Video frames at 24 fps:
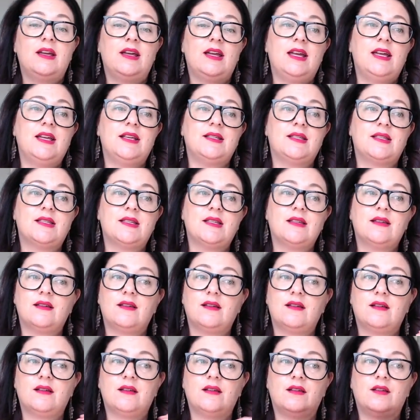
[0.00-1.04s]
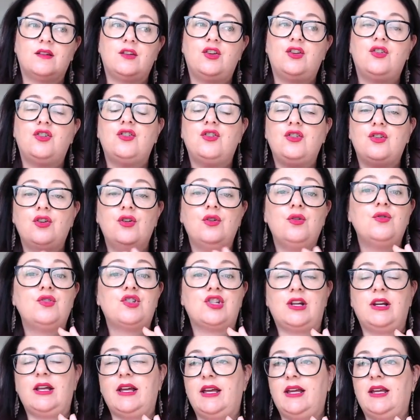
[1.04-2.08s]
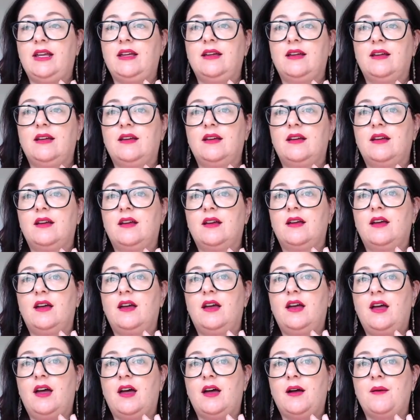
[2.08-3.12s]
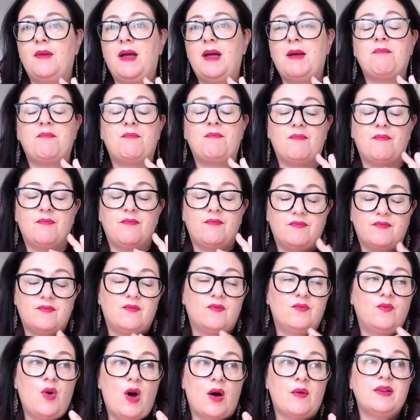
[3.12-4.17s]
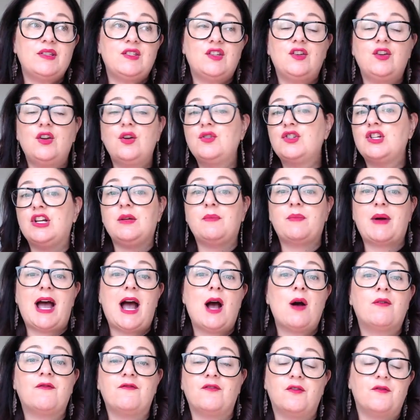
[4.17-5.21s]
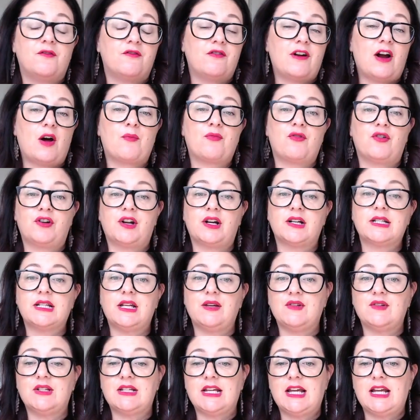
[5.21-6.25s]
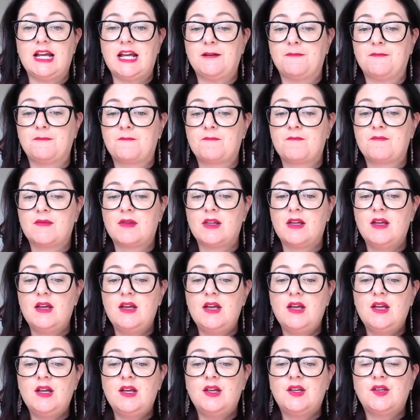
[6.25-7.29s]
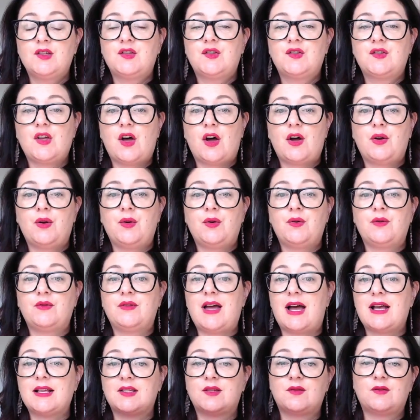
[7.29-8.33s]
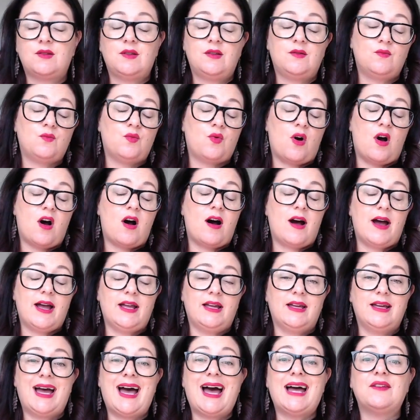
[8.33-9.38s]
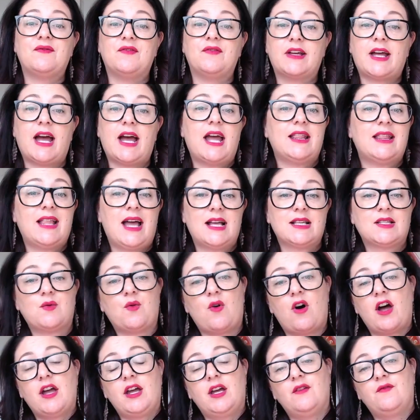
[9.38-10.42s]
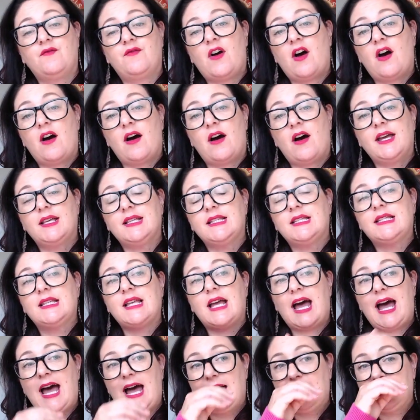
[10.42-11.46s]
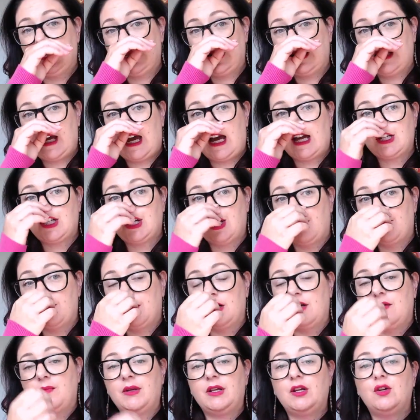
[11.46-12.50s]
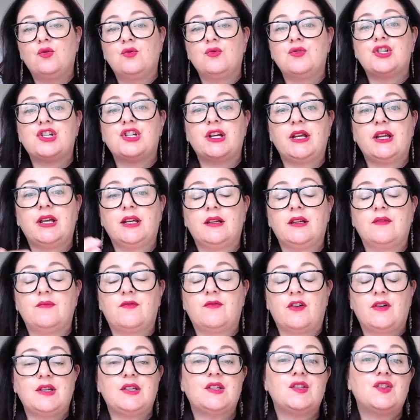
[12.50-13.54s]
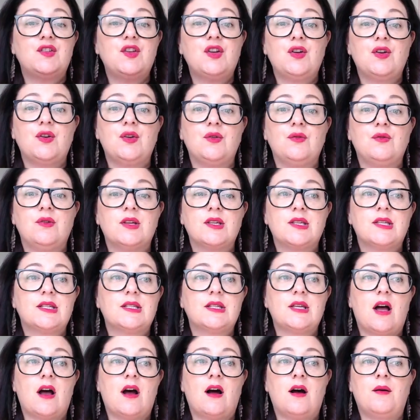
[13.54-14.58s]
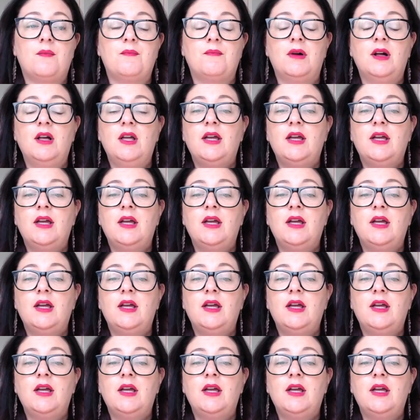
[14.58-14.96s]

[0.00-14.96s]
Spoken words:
is hugely it's hugely powerful for our productivity. So that's what I advocate, that's what I advise. And actually, I'm going to be launching very soon some